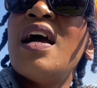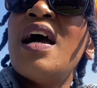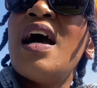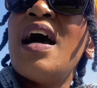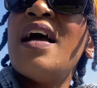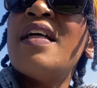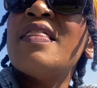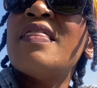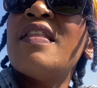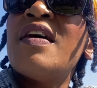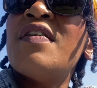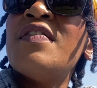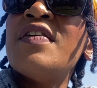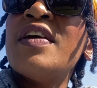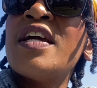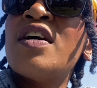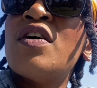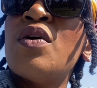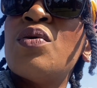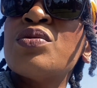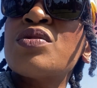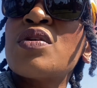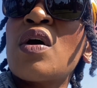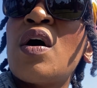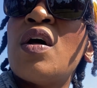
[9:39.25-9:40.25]
I love it. It
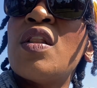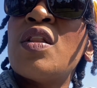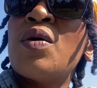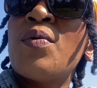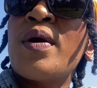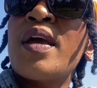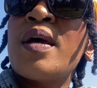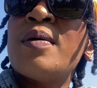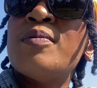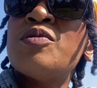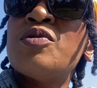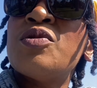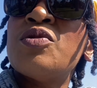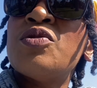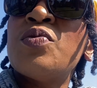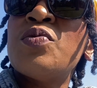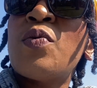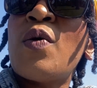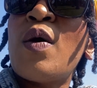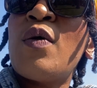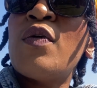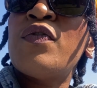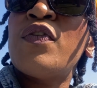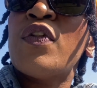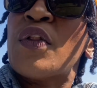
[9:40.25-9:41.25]
goes all the way up to
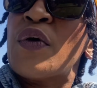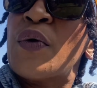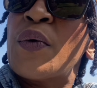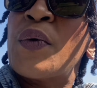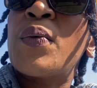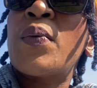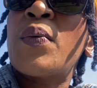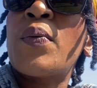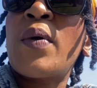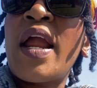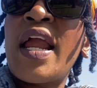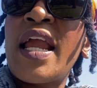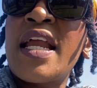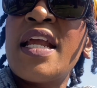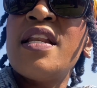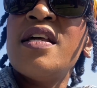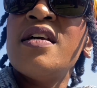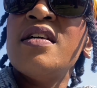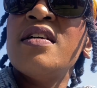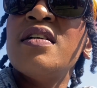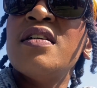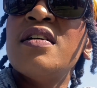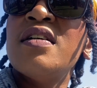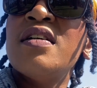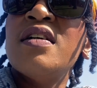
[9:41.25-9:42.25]
12th grade.
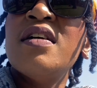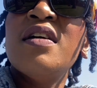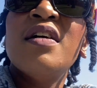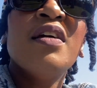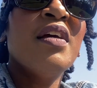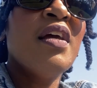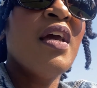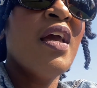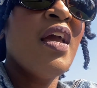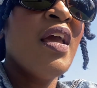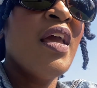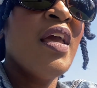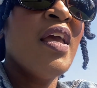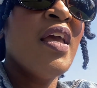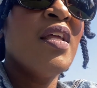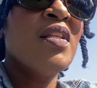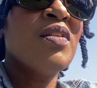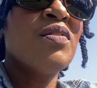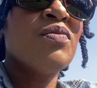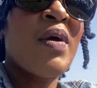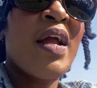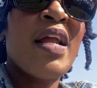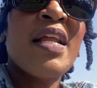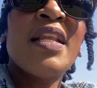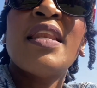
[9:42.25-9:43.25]
And
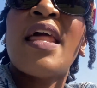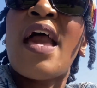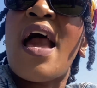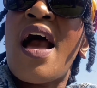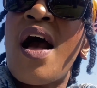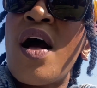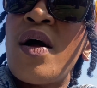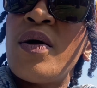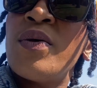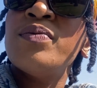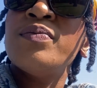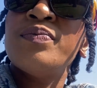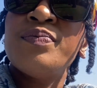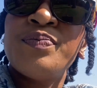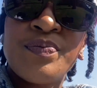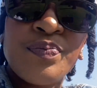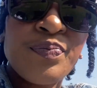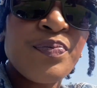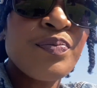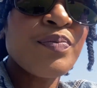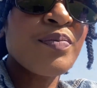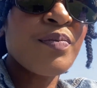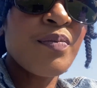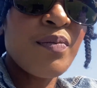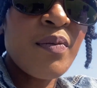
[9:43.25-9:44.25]
yeah, right now,
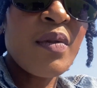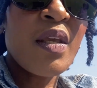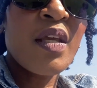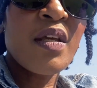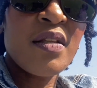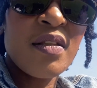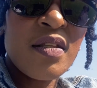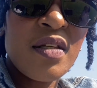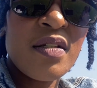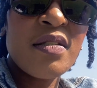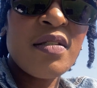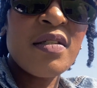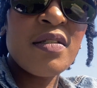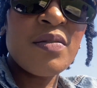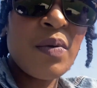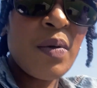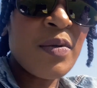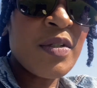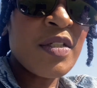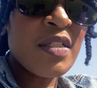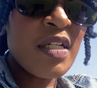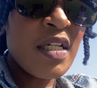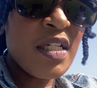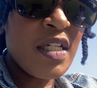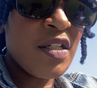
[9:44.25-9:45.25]
this is what we're
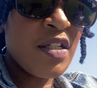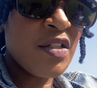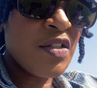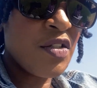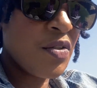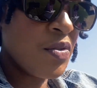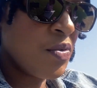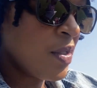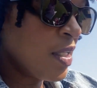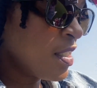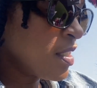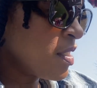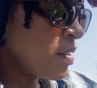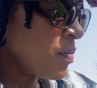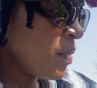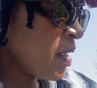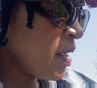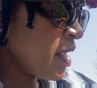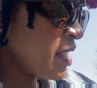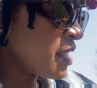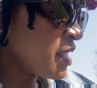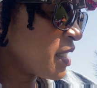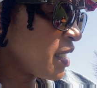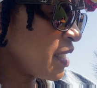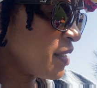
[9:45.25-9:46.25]
sticking to. It's
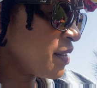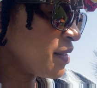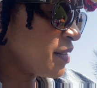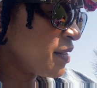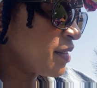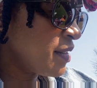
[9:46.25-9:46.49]
amazing.